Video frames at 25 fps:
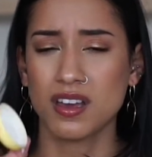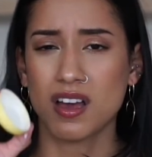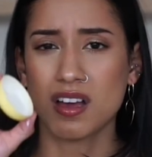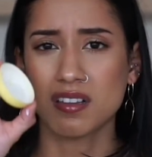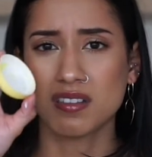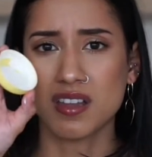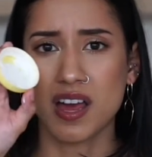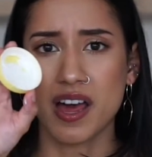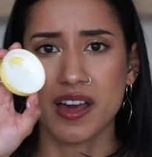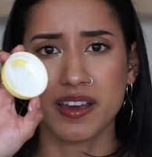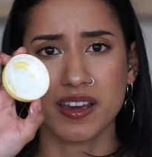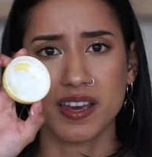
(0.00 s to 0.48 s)
a
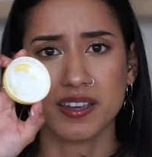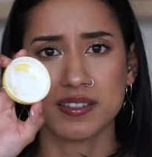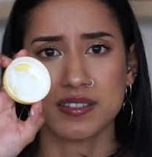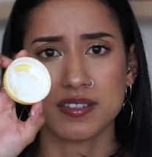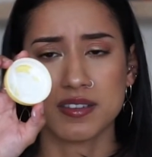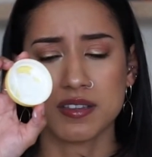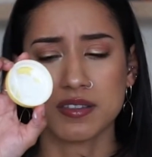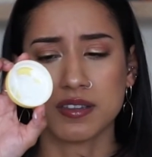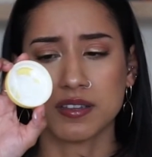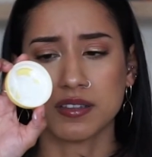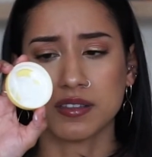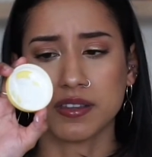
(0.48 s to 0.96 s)
lot
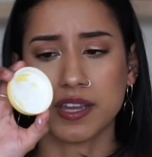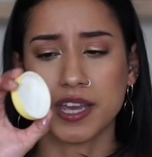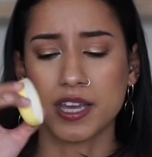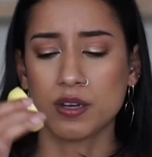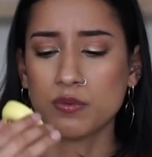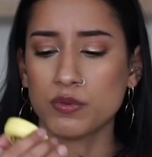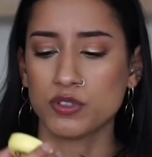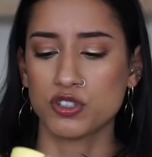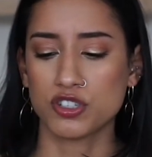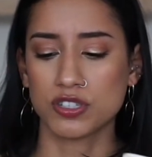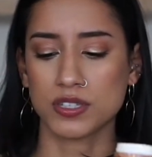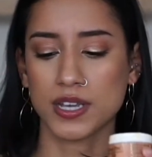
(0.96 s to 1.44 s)
gets on the
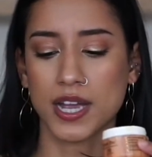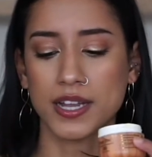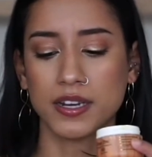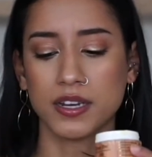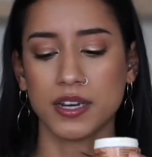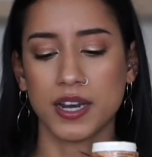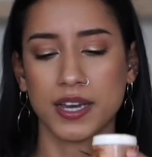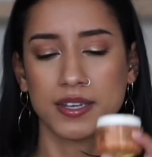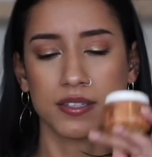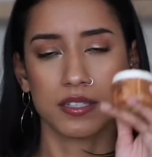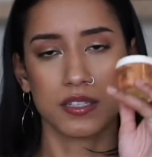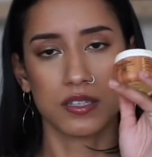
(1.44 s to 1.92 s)
lid, which is kind
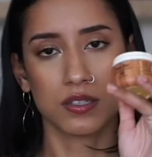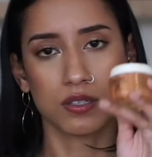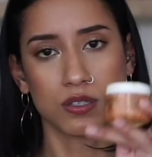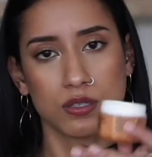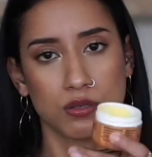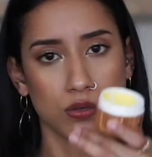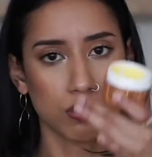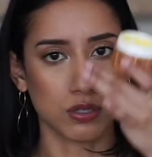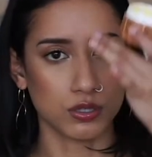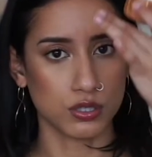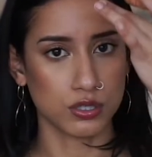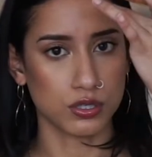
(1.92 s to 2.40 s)
of nice because
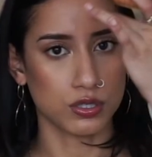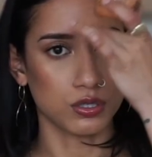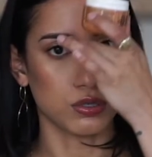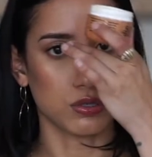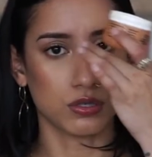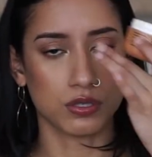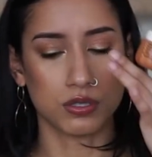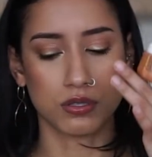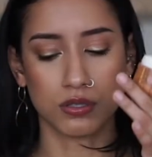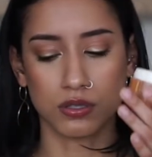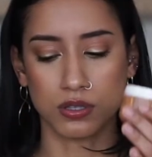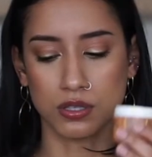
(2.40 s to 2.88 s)
then you can just
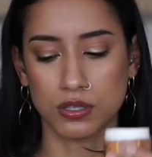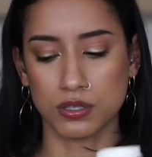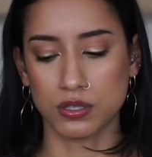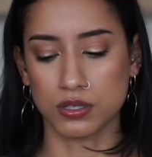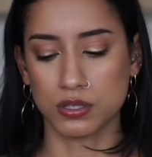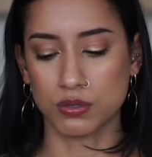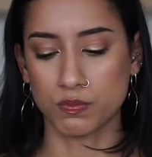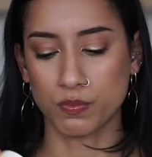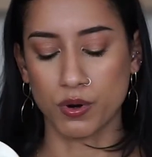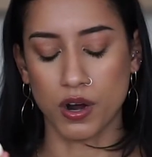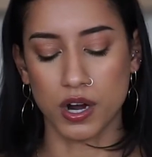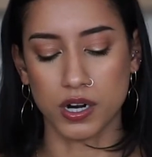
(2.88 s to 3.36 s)
use
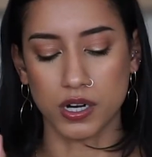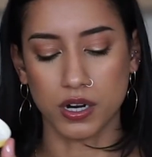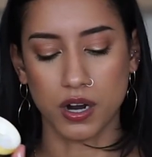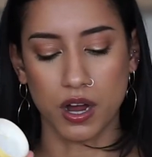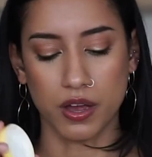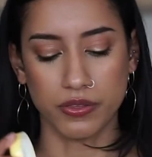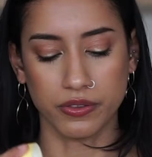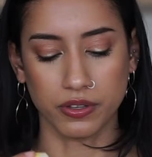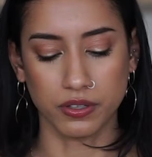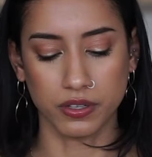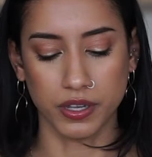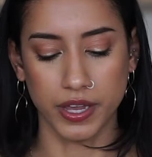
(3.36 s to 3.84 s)
this product
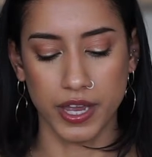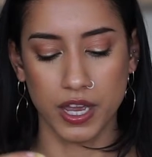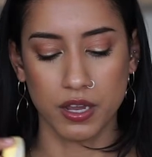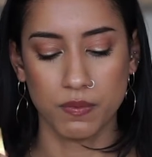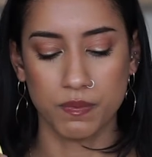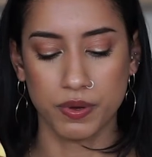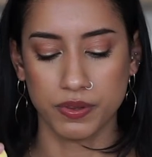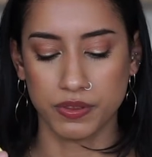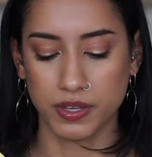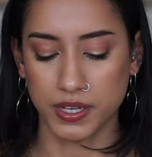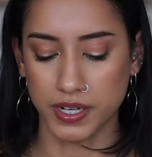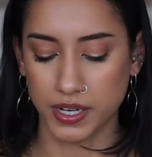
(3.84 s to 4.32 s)
on the
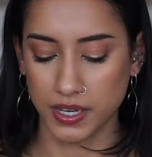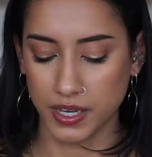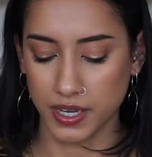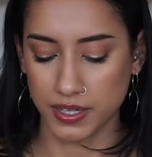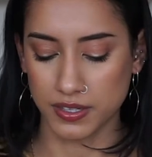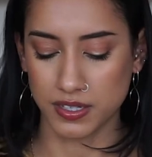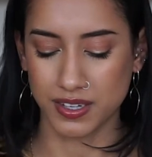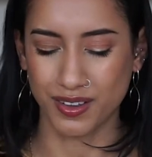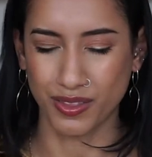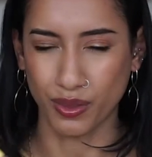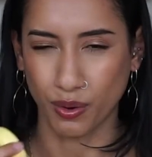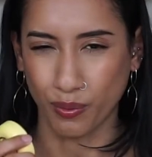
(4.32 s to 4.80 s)
lid, but then it
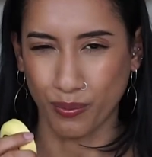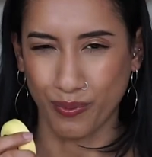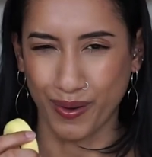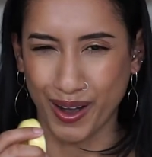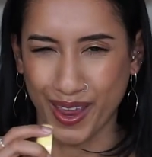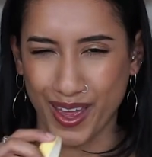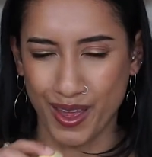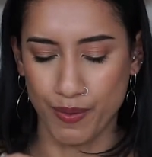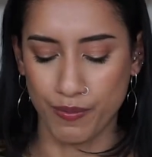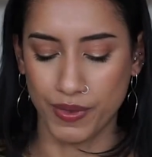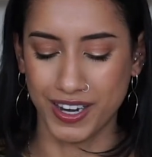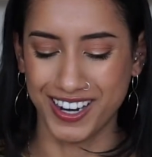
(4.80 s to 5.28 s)
gets on the
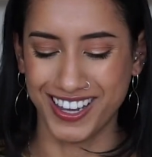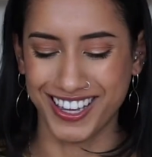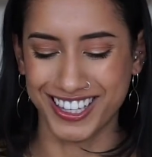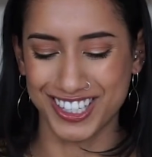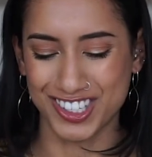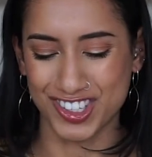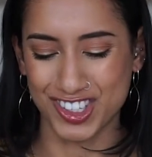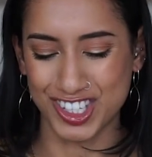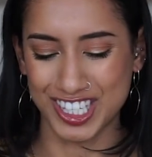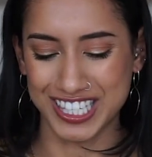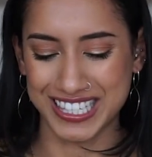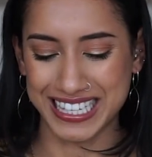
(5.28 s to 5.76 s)
rim and
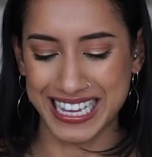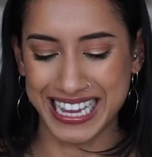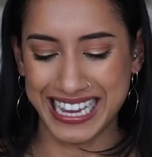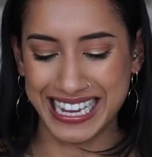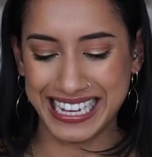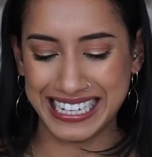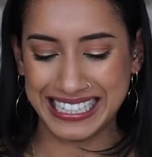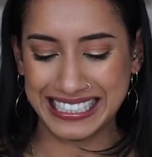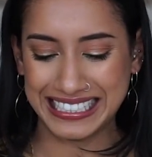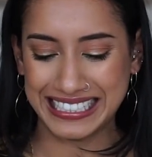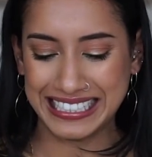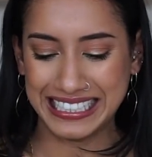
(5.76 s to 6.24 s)
it's just
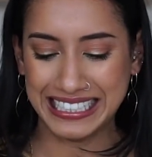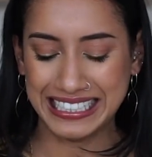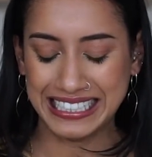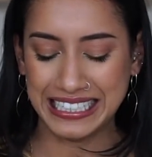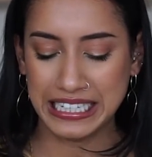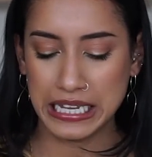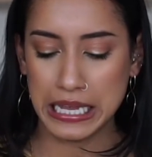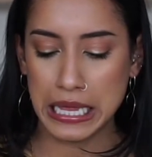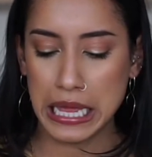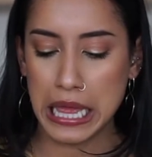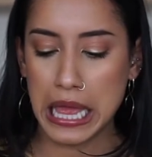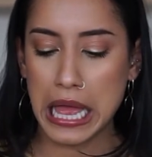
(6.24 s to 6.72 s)
like,
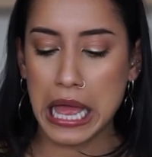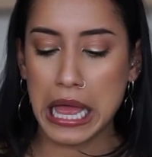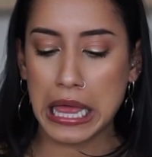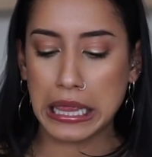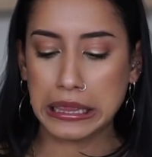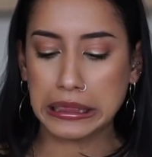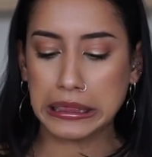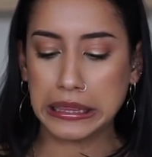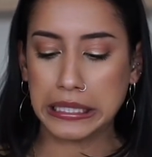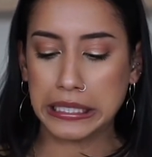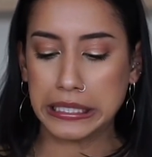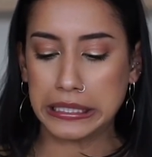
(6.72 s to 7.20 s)

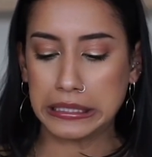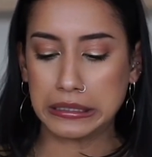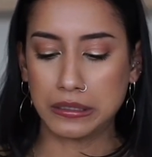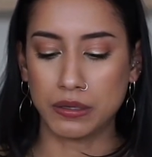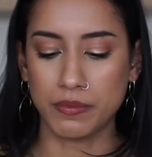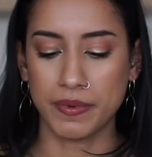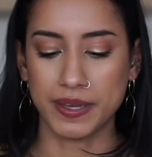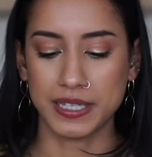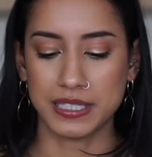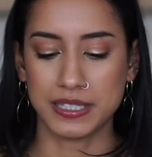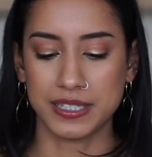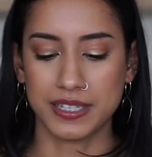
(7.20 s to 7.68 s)
a
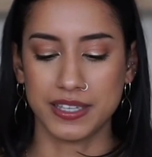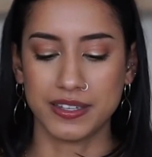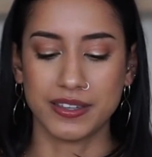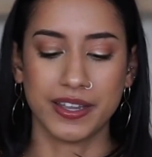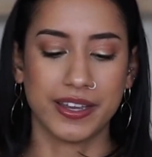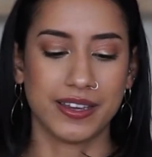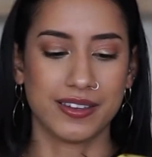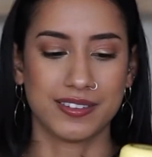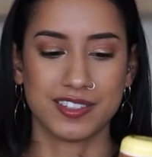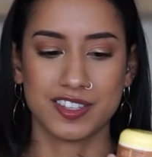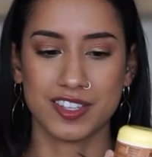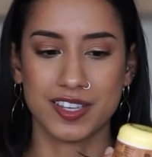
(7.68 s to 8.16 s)
little messy.
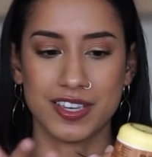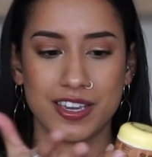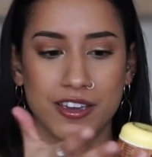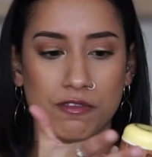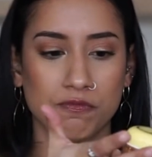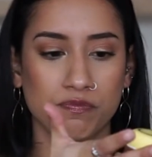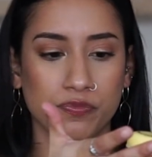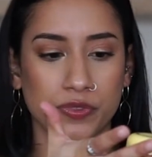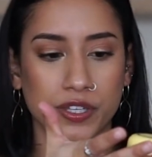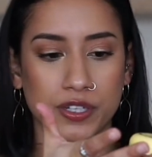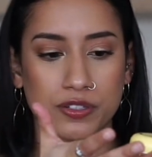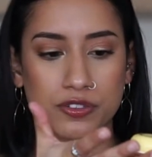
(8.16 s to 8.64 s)
Like,
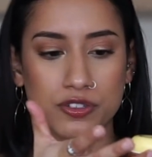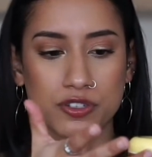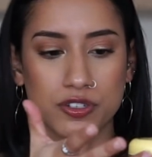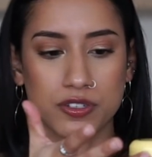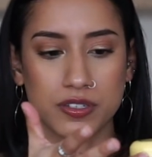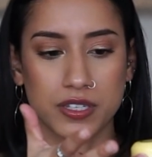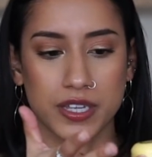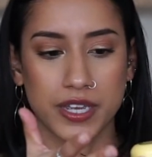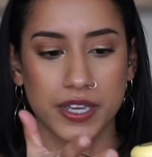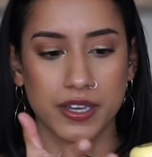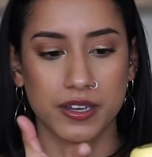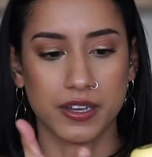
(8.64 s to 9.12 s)
see, there's
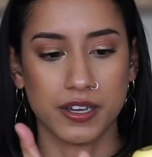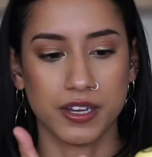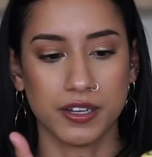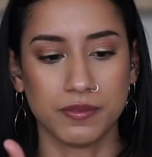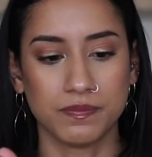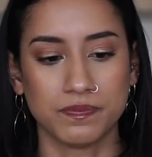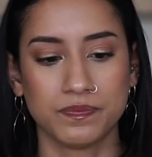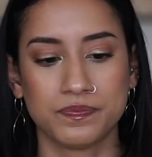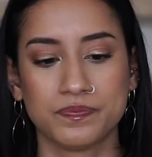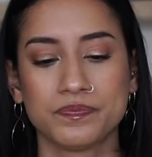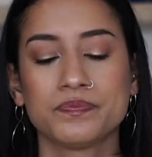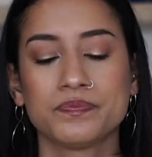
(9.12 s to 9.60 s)
just like a,